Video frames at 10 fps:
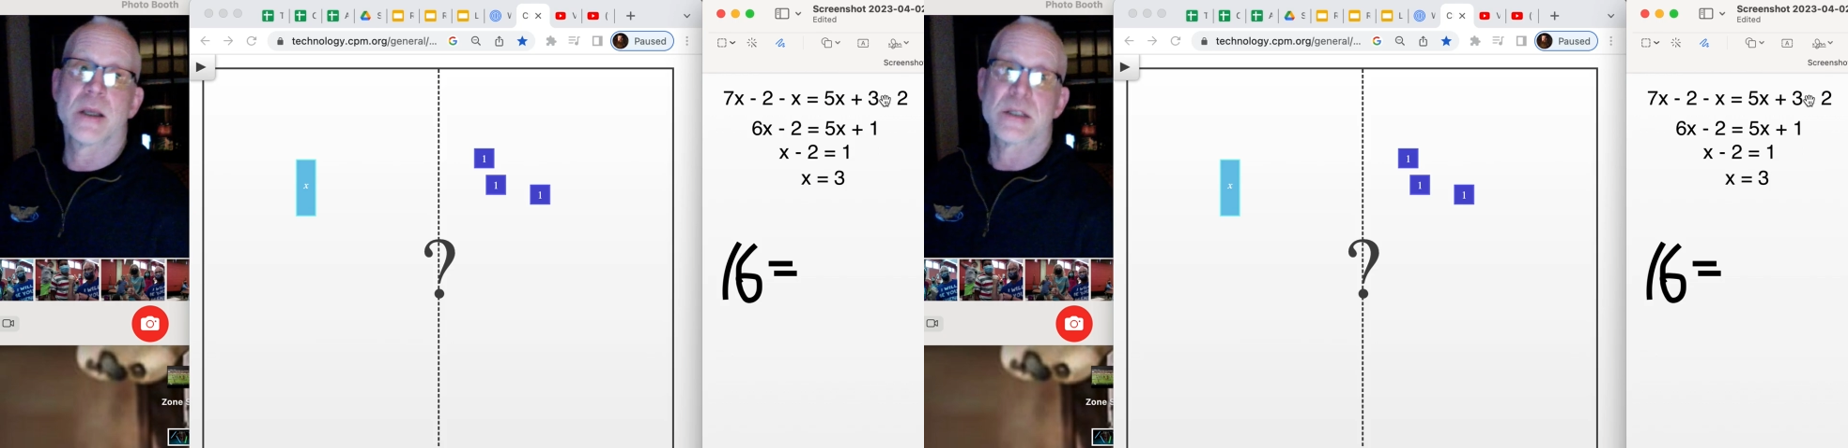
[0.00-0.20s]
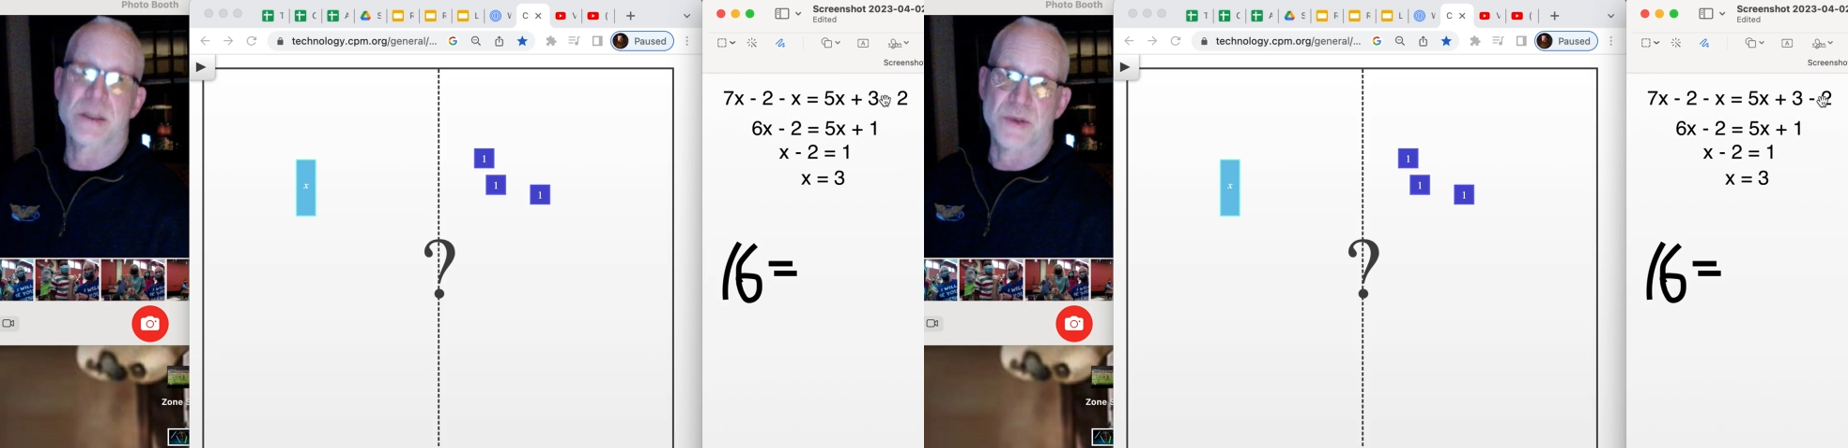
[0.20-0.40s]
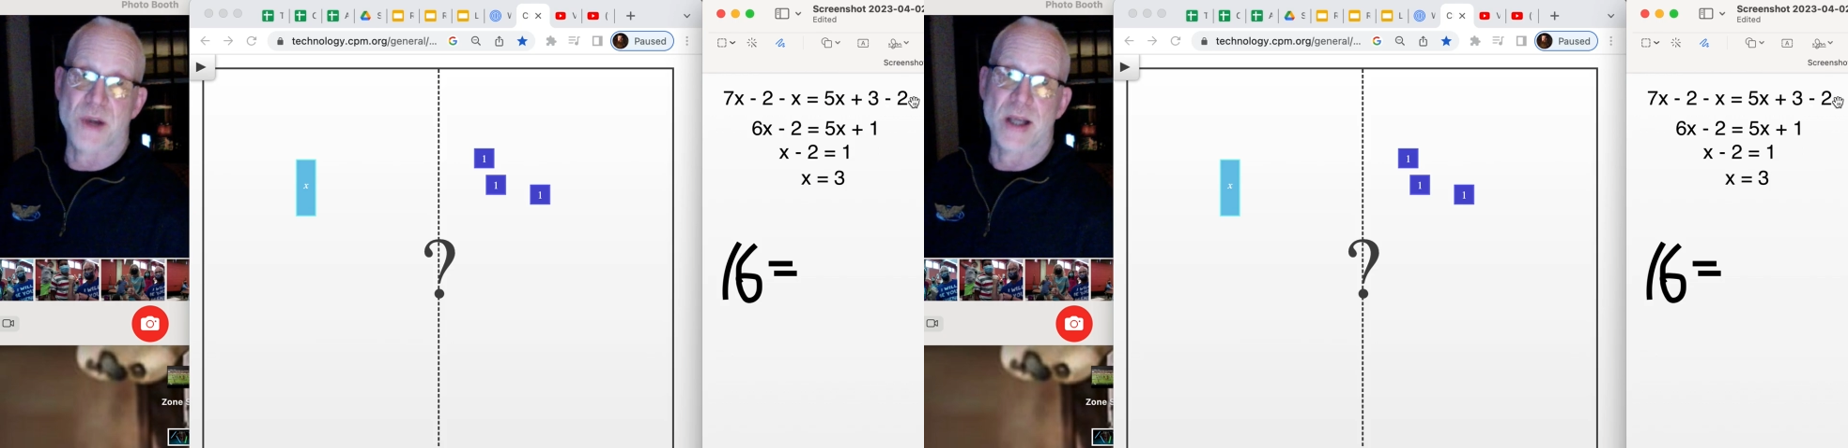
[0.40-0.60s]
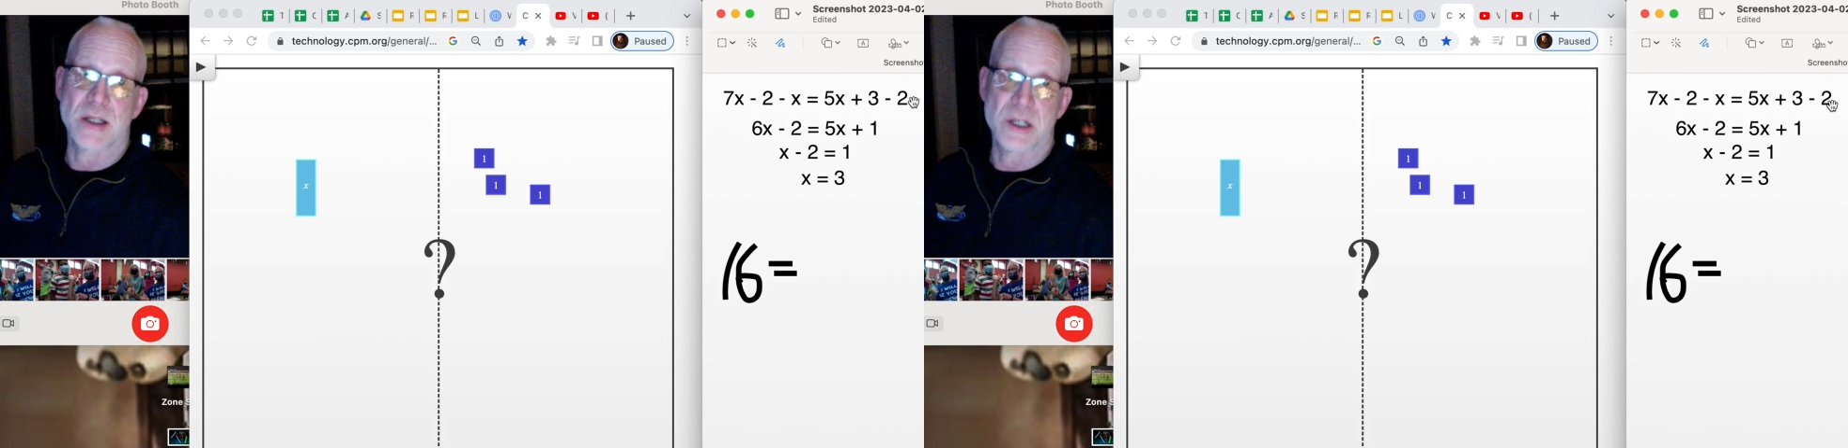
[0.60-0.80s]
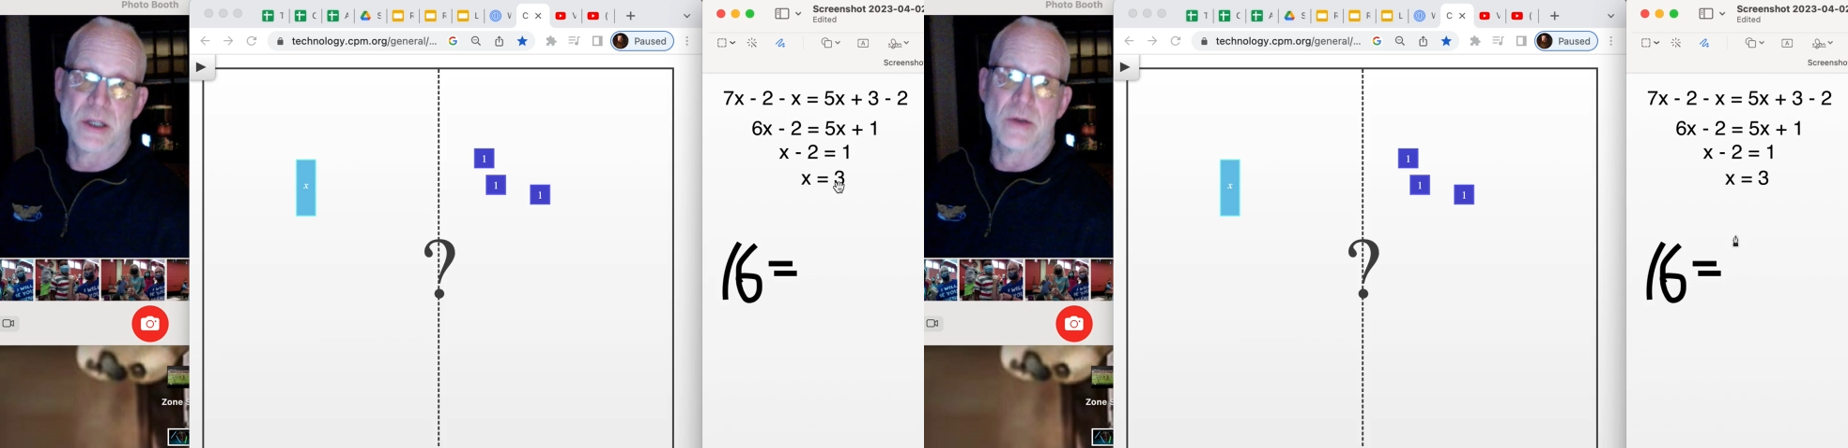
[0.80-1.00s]

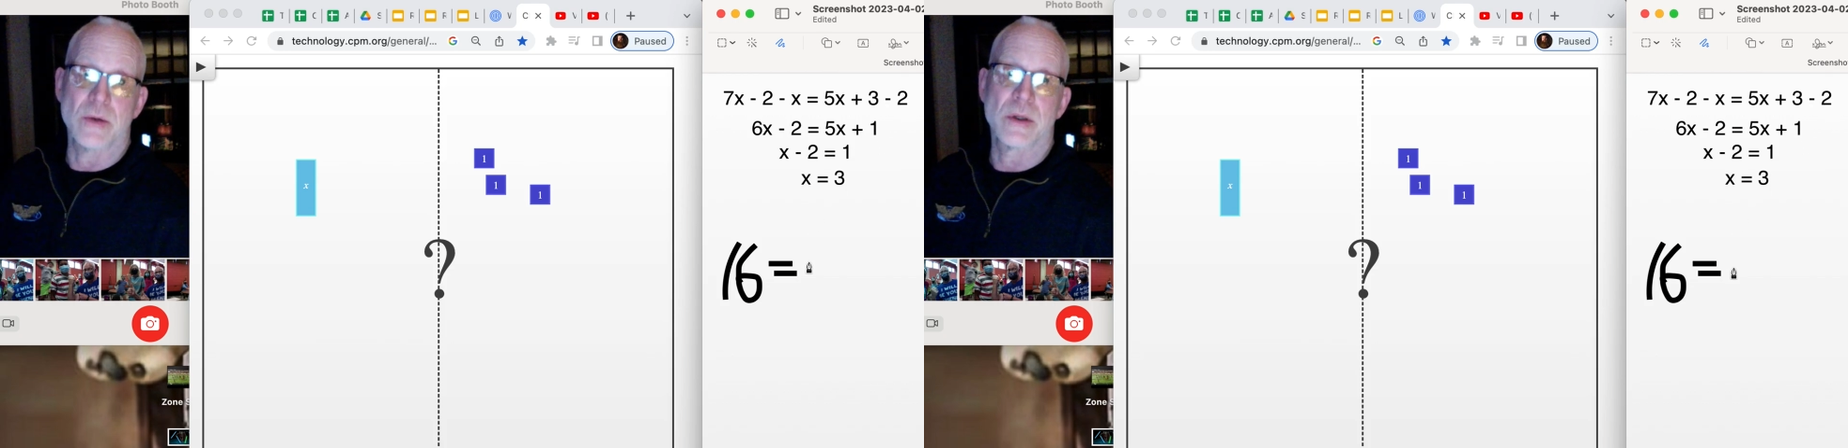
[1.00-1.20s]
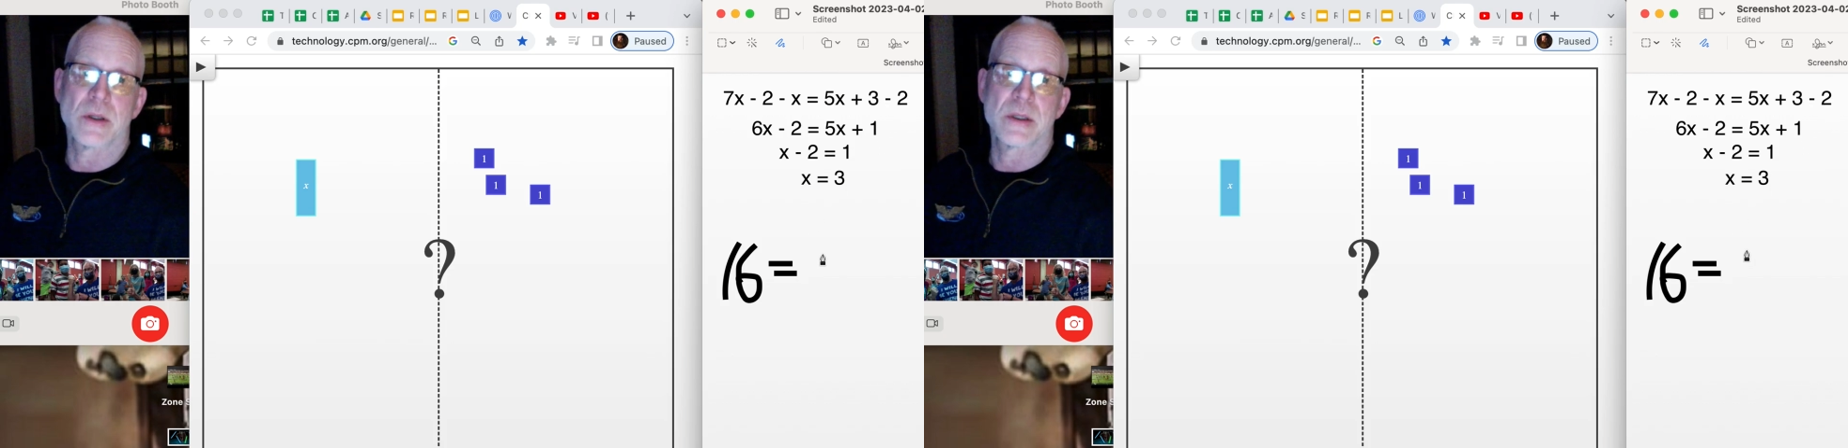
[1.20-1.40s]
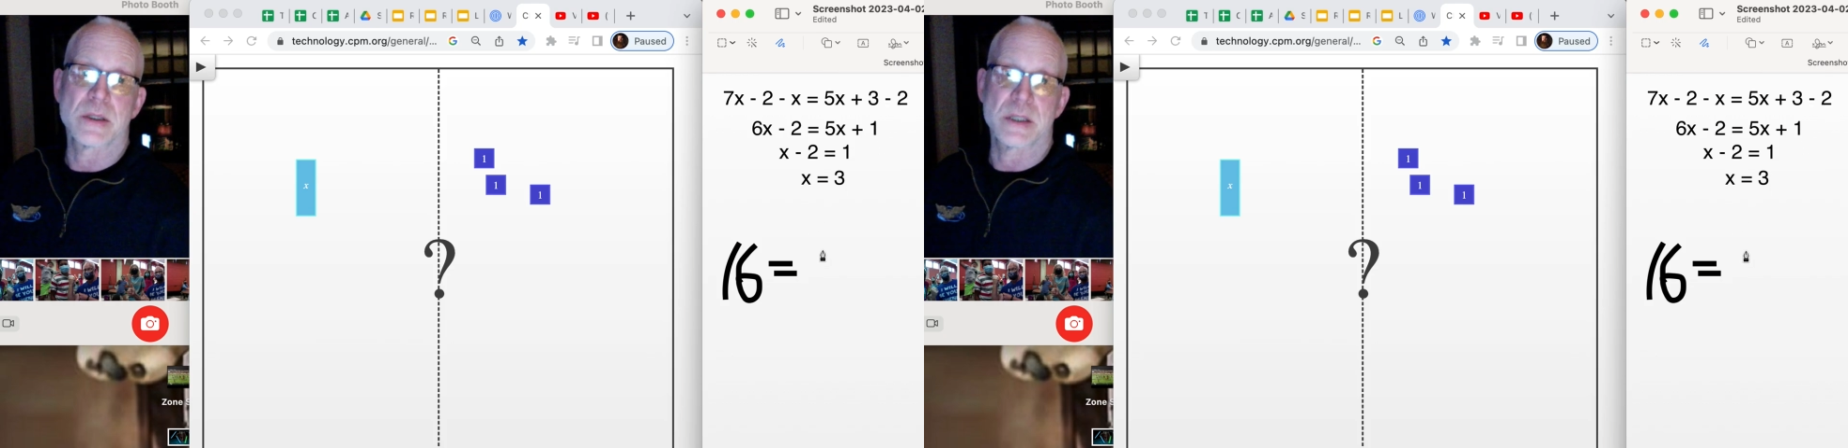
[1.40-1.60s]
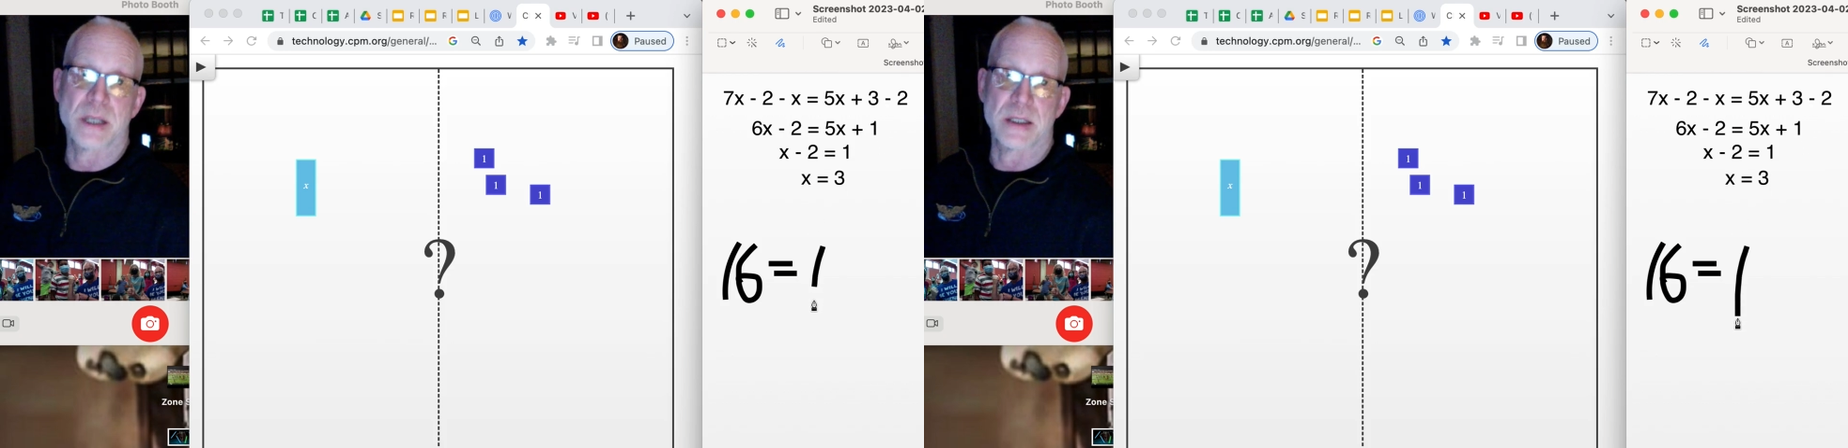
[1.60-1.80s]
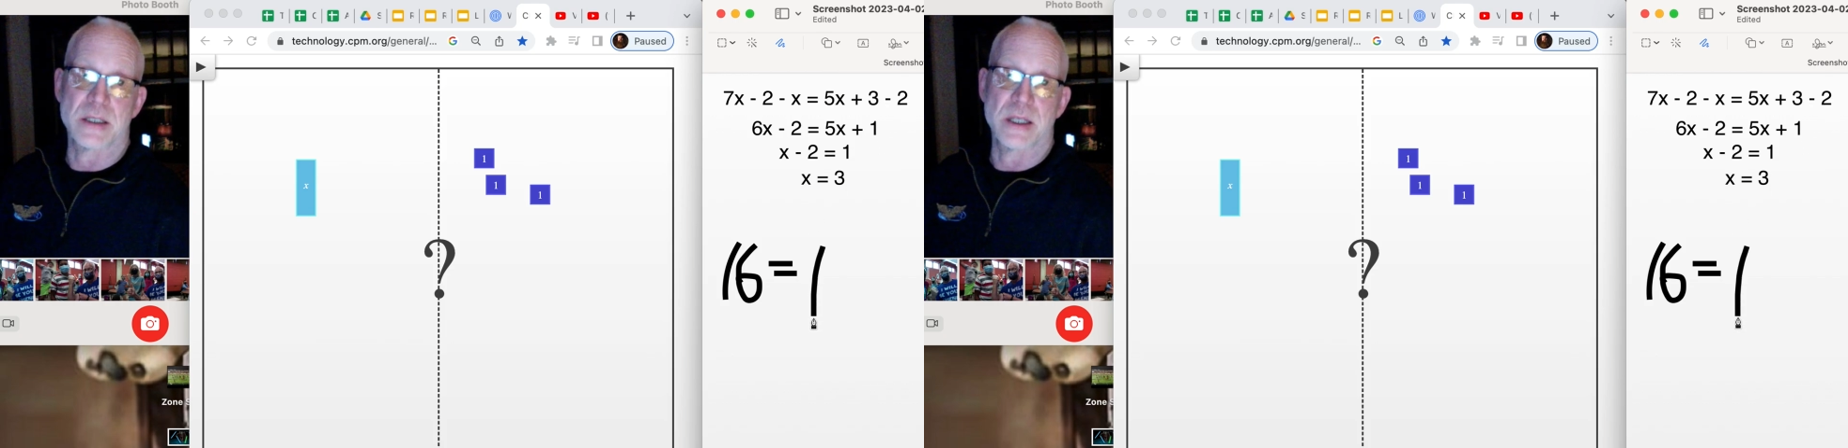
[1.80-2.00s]
Subtract 2,
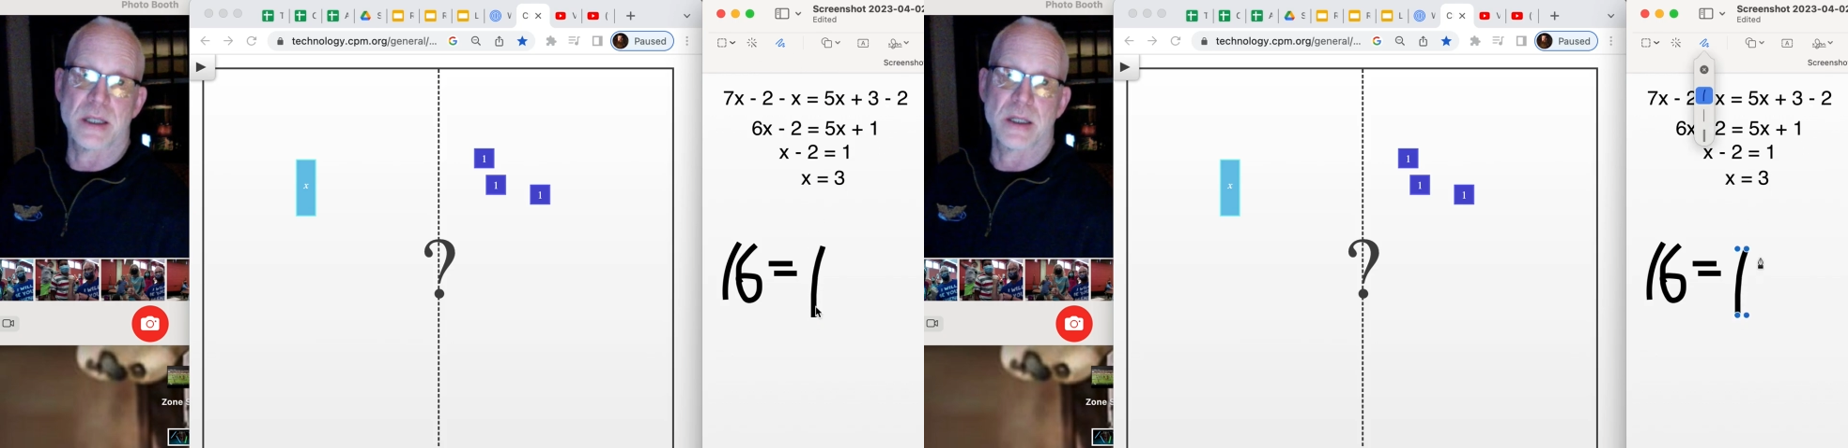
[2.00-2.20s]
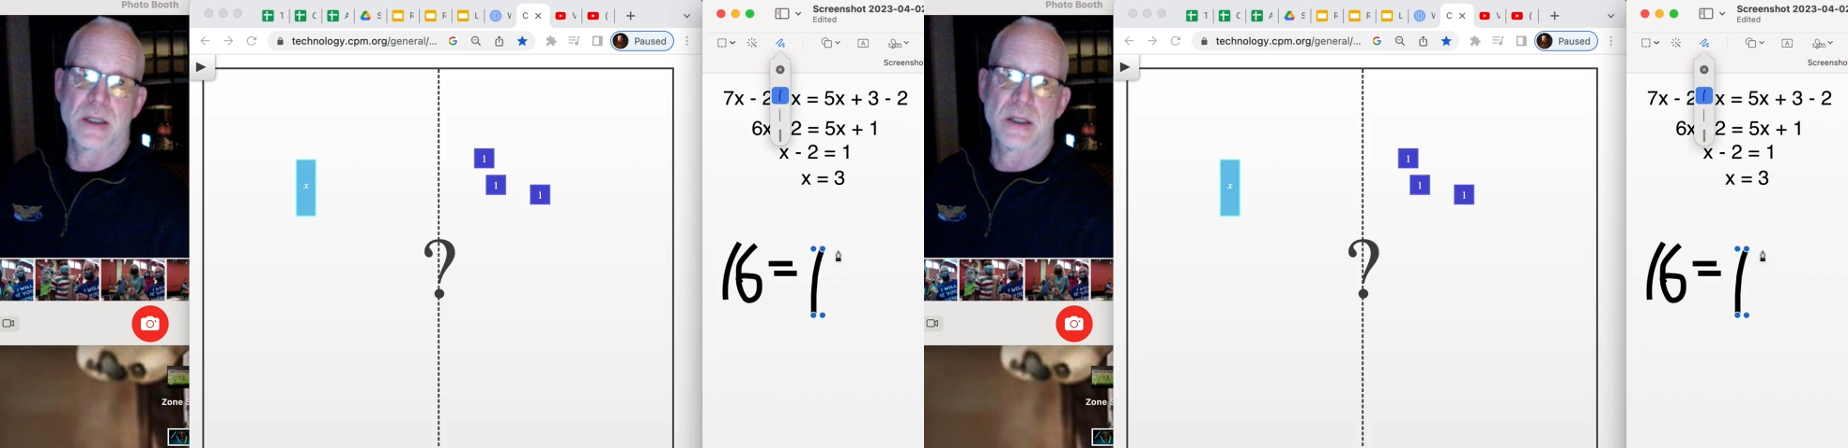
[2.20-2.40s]
16.